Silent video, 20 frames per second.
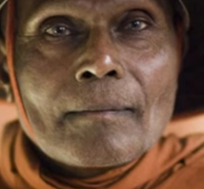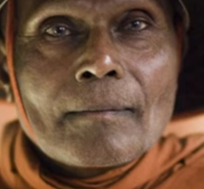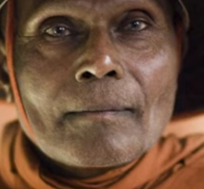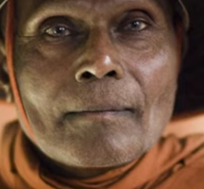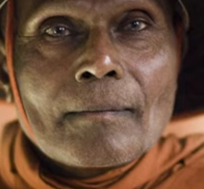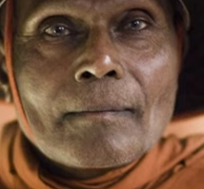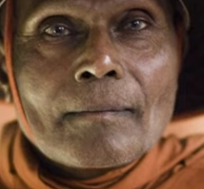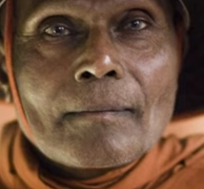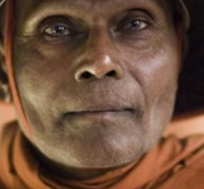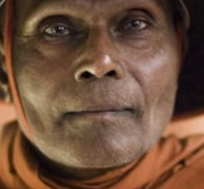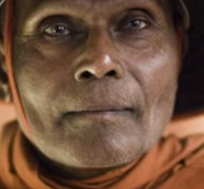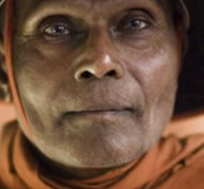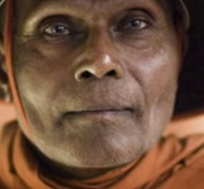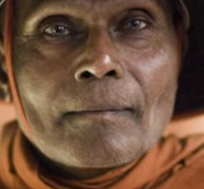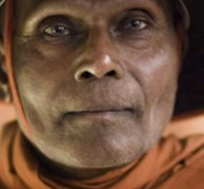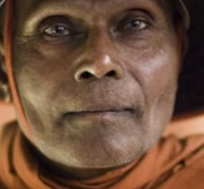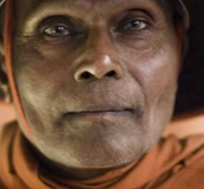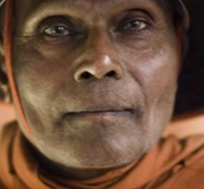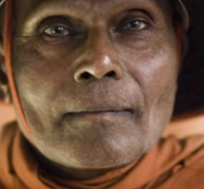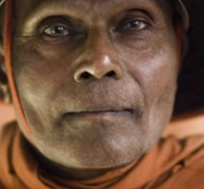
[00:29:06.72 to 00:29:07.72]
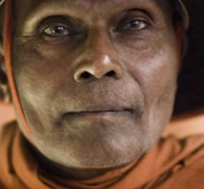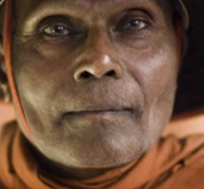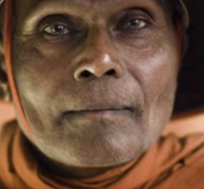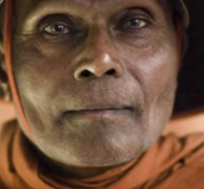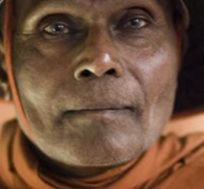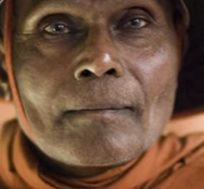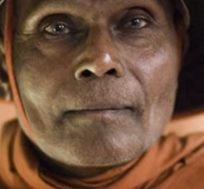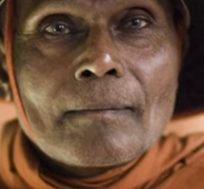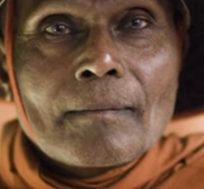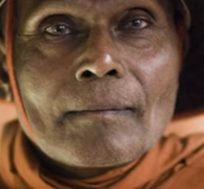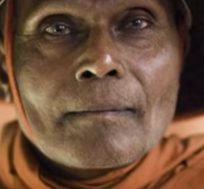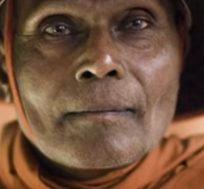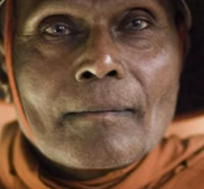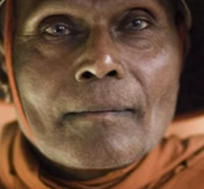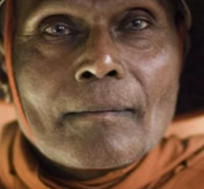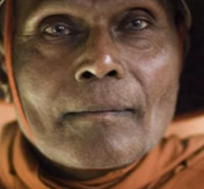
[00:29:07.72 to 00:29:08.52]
No one is speaking in this clip.